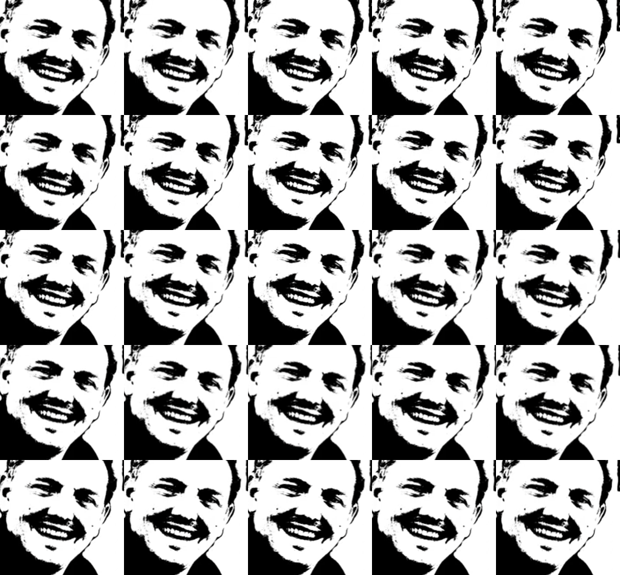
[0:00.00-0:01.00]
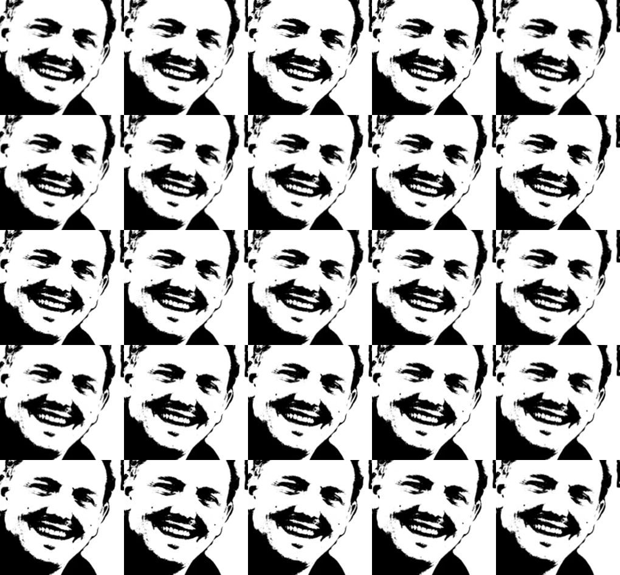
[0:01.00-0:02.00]
technology that they put in the car for
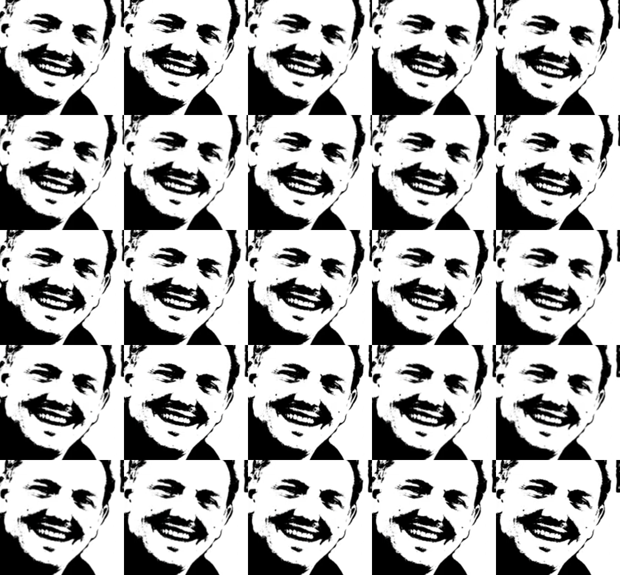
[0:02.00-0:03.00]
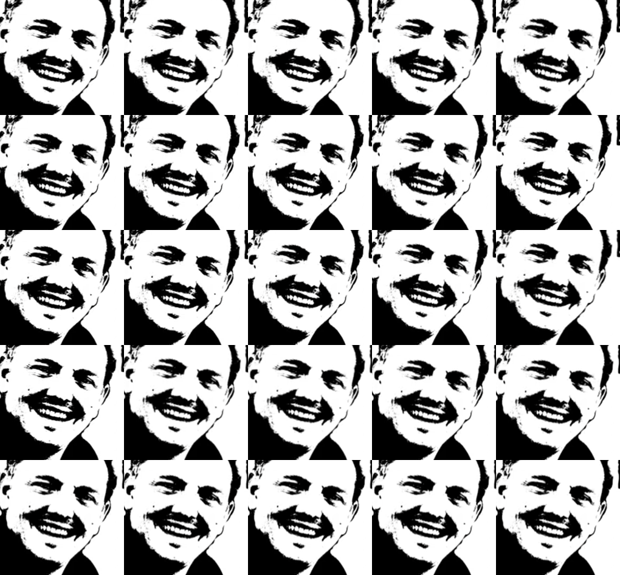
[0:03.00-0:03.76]
that year that seemed to give them big dividends.